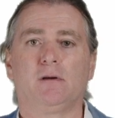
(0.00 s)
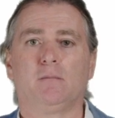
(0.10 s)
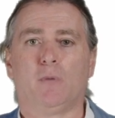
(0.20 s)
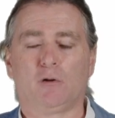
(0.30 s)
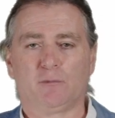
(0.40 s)

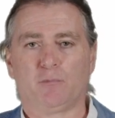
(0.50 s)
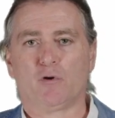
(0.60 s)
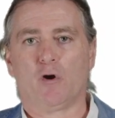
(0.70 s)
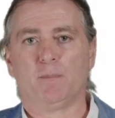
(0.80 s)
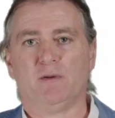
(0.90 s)
multiple
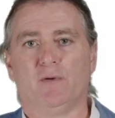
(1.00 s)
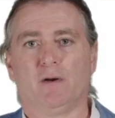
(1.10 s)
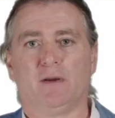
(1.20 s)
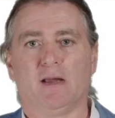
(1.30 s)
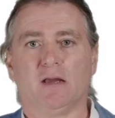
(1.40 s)
copy
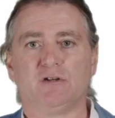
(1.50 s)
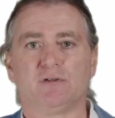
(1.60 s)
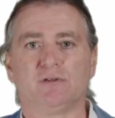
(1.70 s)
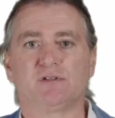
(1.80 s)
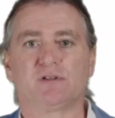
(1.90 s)

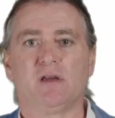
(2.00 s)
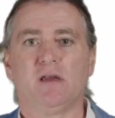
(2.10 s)
variations,